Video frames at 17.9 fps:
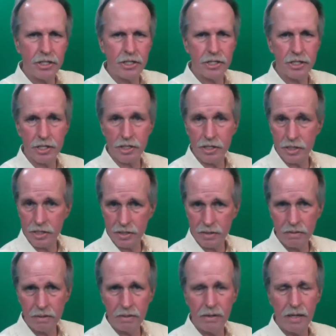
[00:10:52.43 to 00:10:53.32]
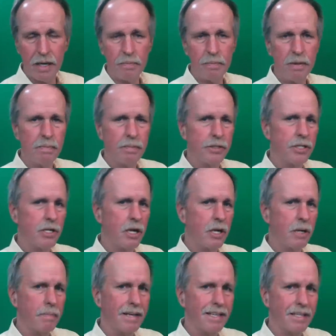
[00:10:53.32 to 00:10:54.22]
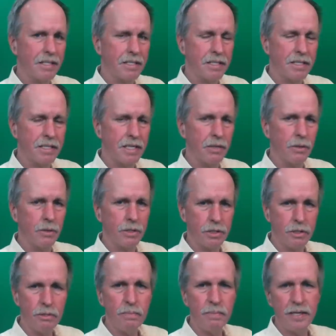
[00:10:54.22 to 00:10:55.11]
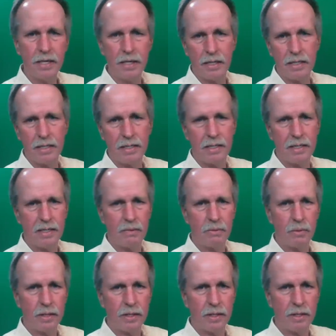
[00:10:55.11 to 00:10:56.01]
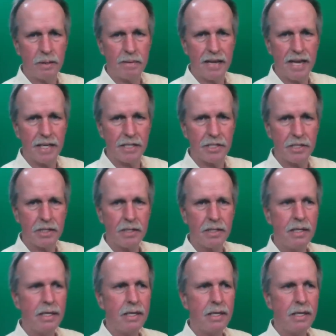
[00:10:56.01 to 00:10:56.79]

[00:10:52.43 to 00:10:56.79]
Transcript: just as a lot of people talk about the CO2 being contained within the mask.